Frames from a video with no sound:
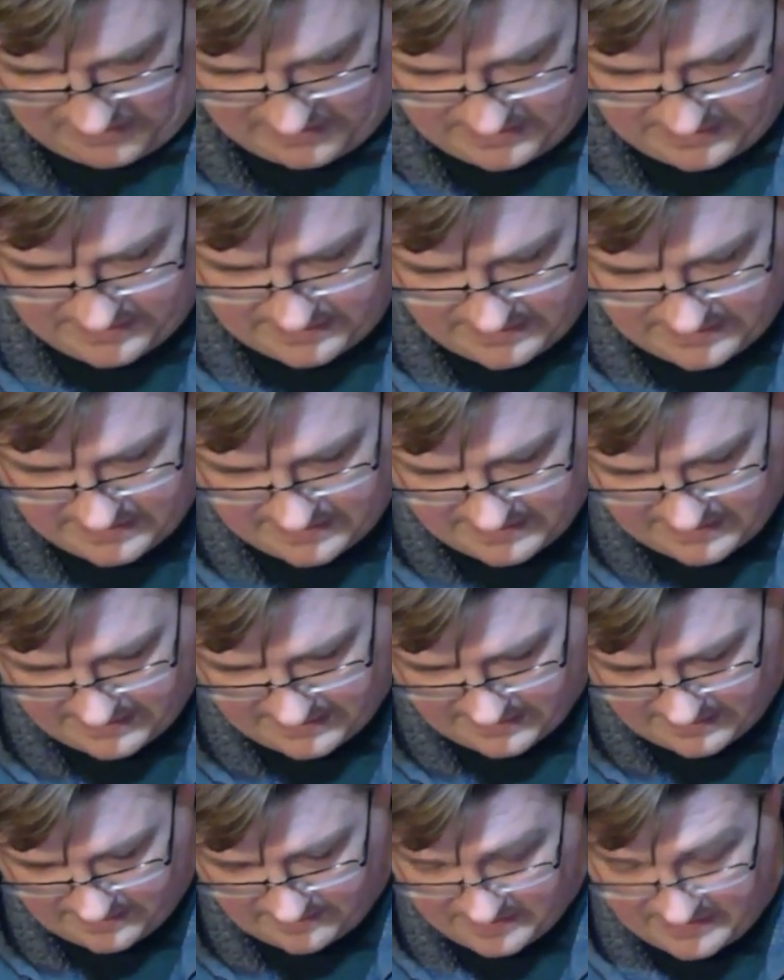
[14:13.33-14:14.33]
And
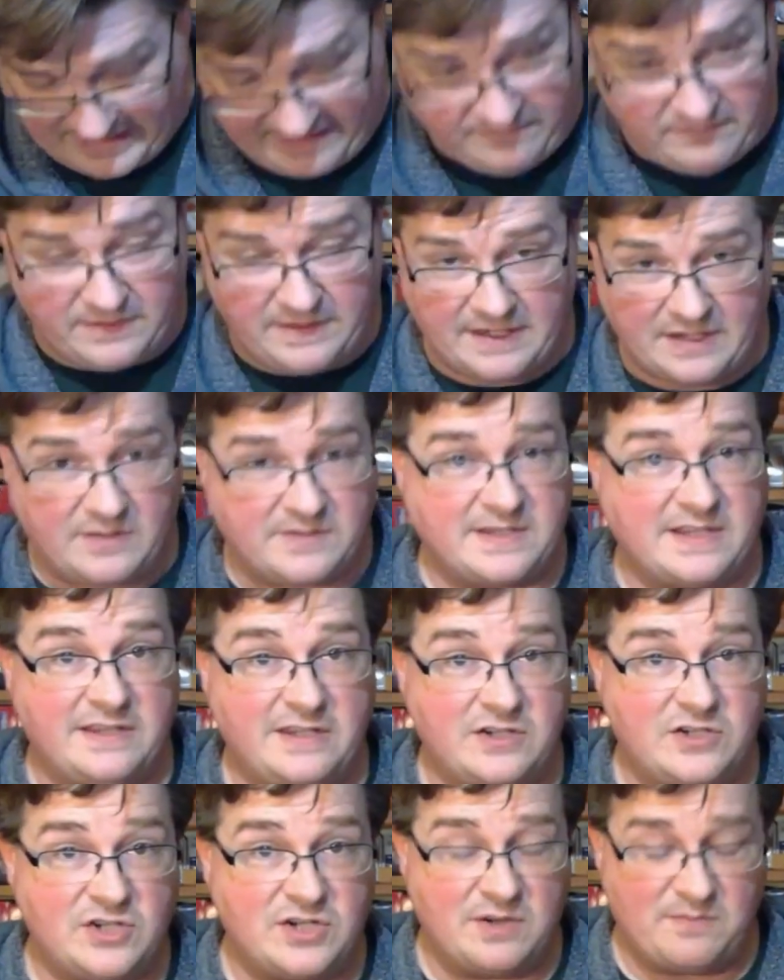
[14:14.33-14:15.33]
I mean, everything else on
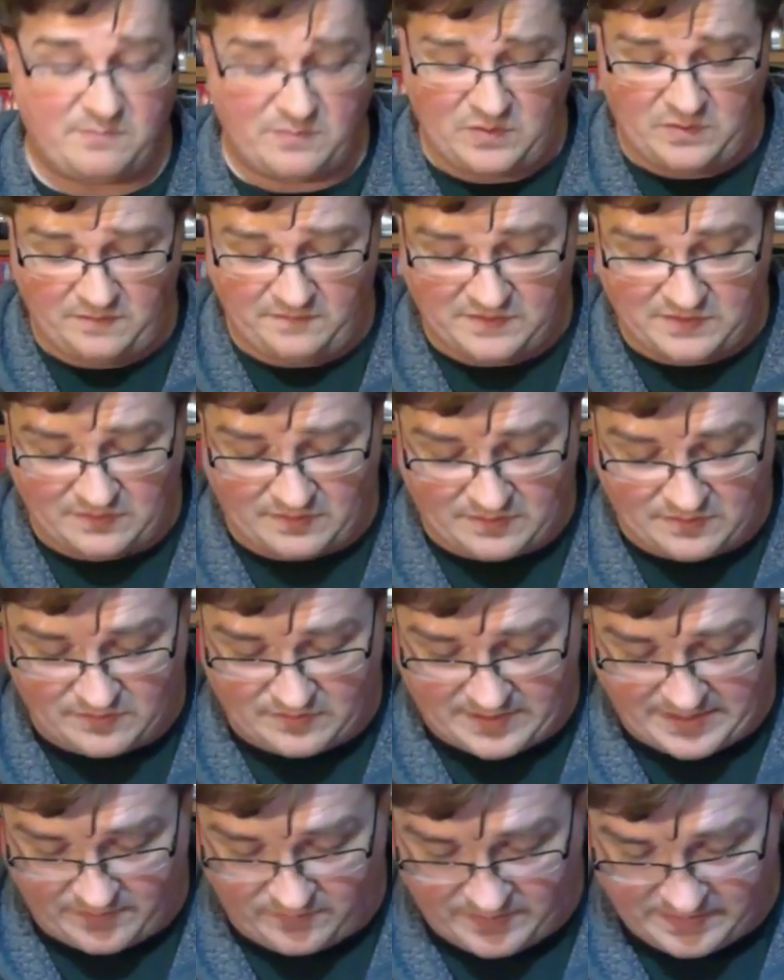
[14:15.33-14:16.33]
this ship moves, so
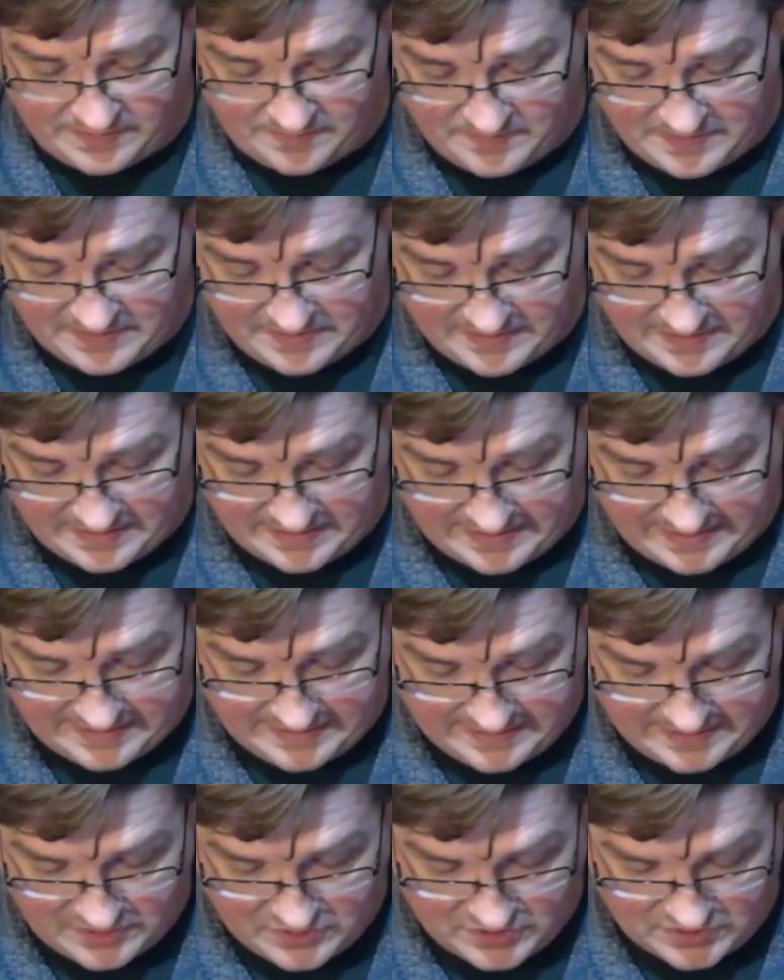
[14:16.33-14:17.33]
I will admit that I
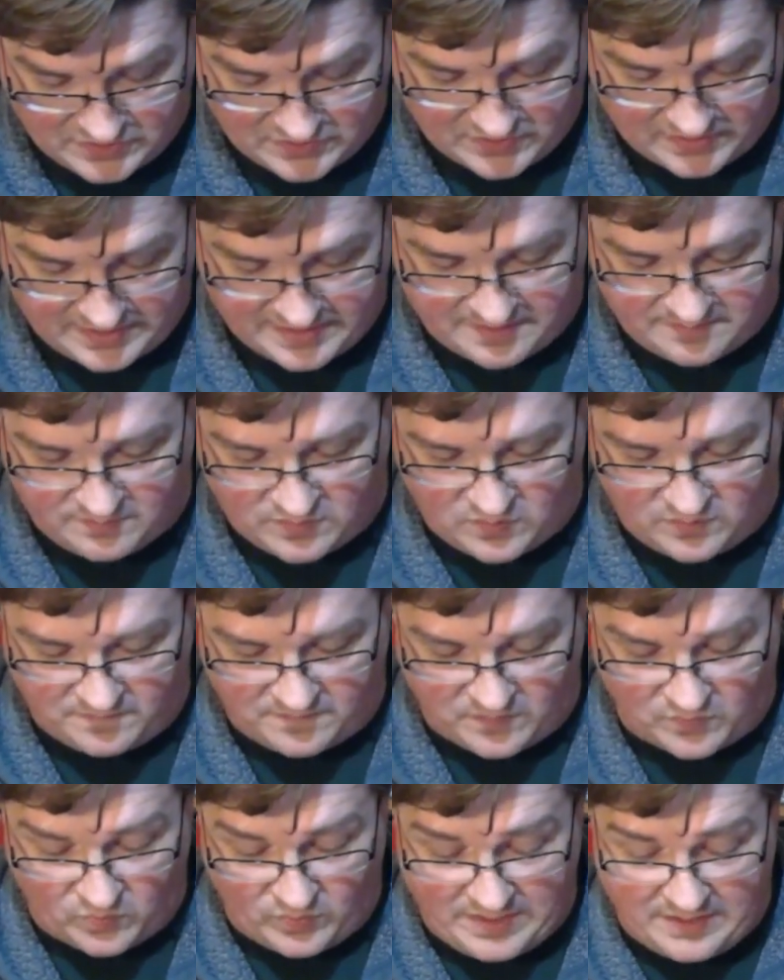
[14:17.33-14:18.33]
did just try and move
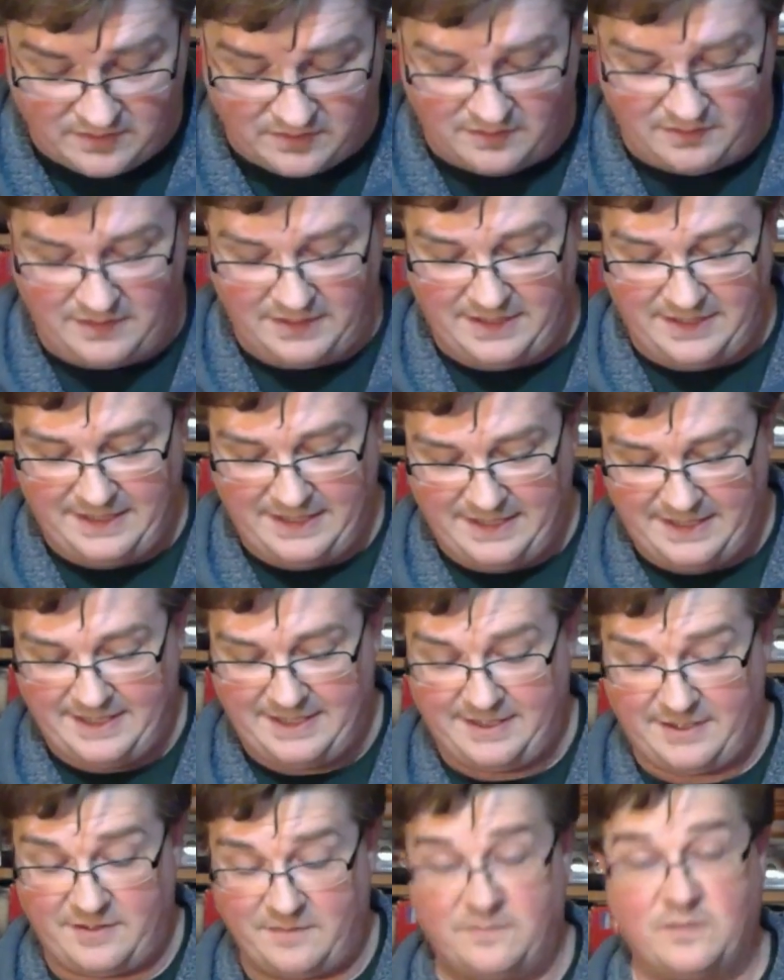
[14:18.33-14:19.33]
the wheel.
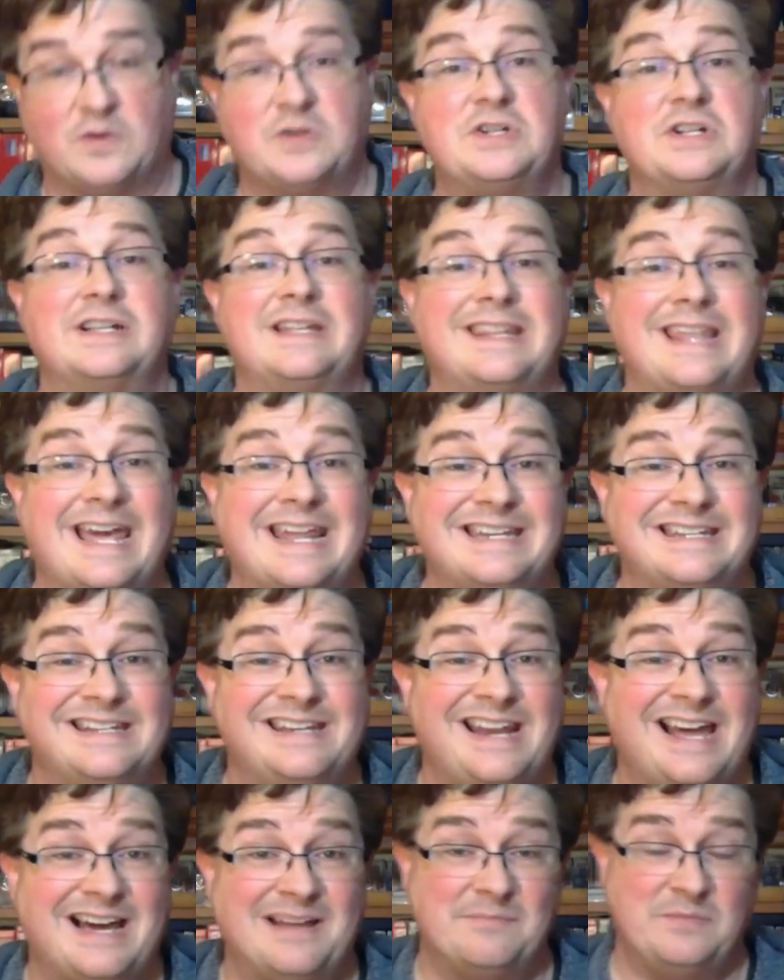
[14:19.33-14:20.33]
Unfortunately, that did
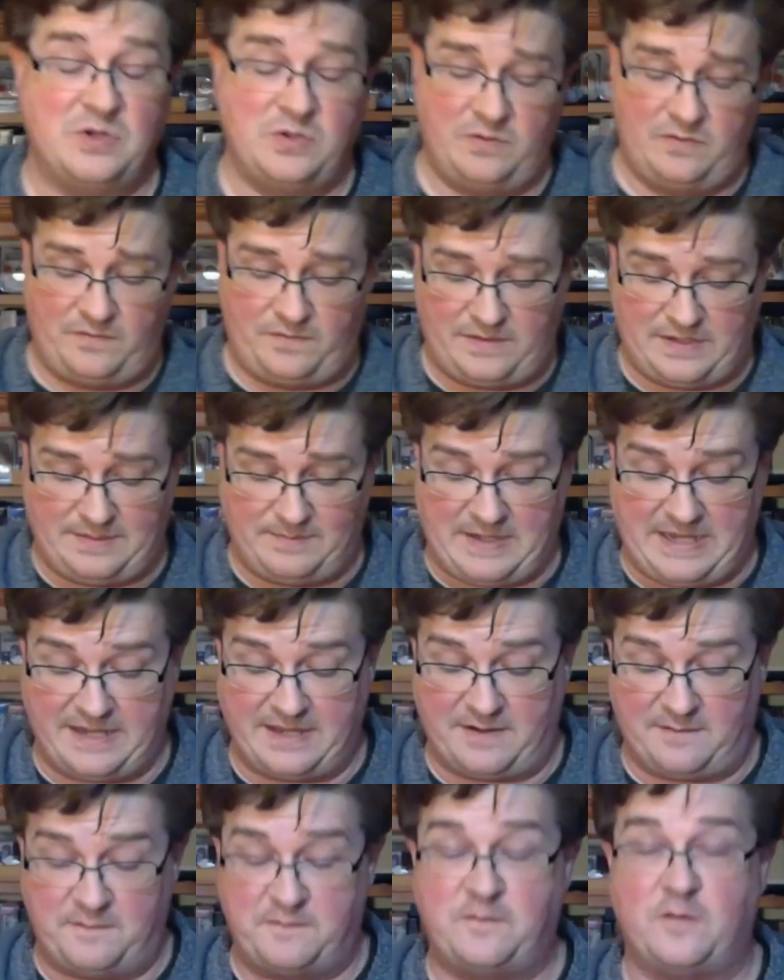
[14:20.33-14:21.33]
not move. I'm not going
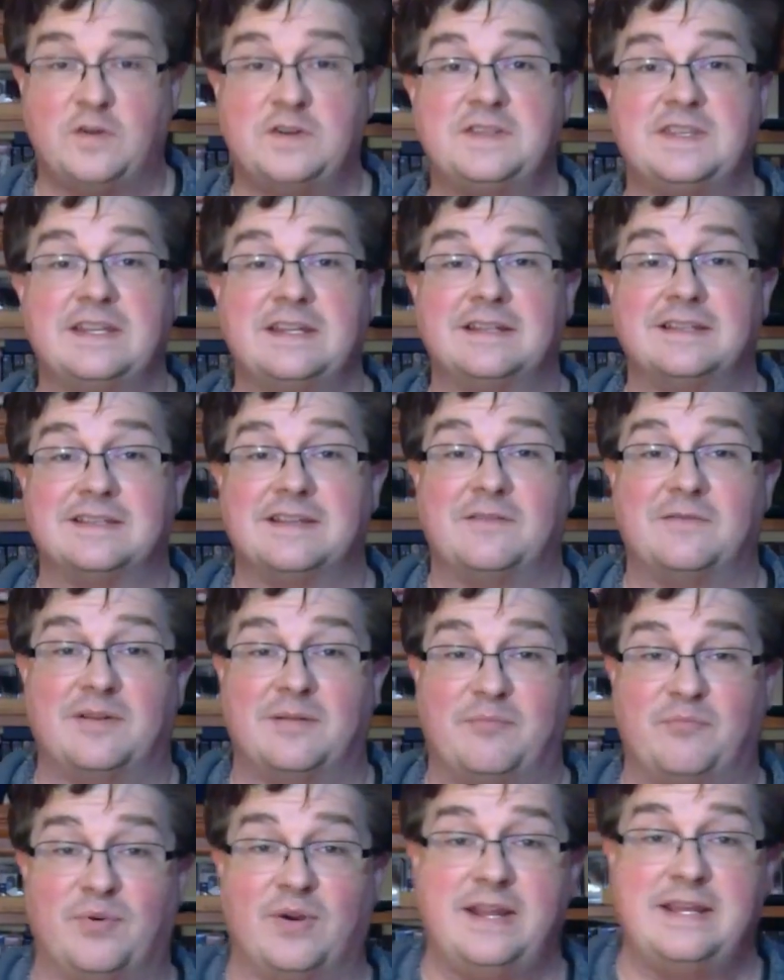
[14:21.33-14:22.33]
to force it because I don't want to
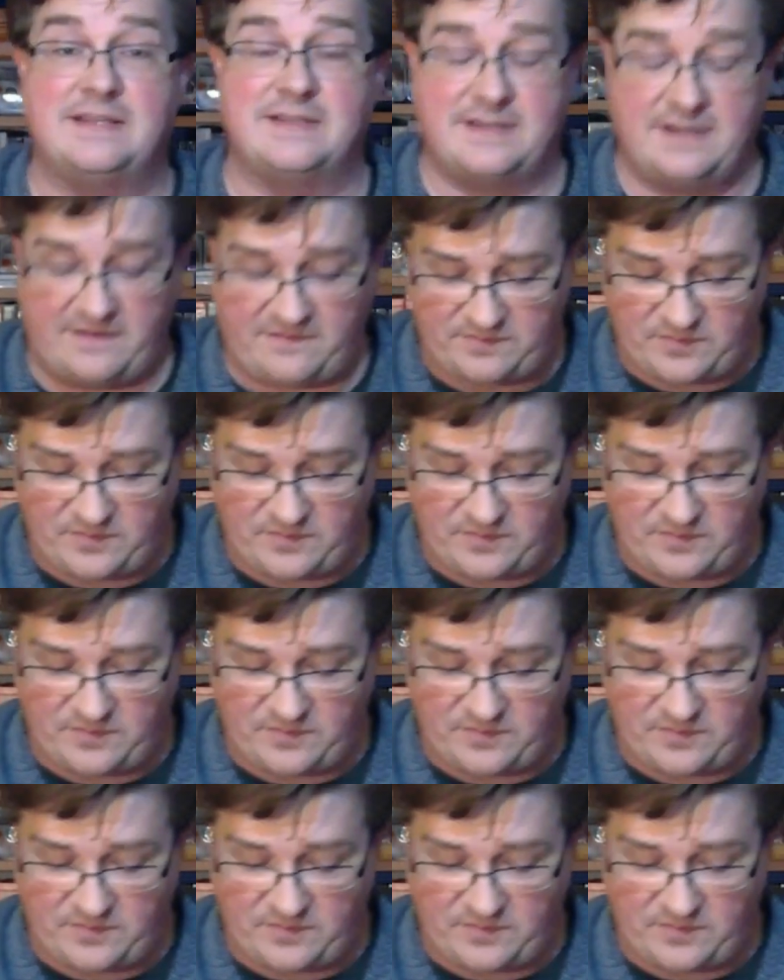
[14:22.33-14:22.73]
break stuff.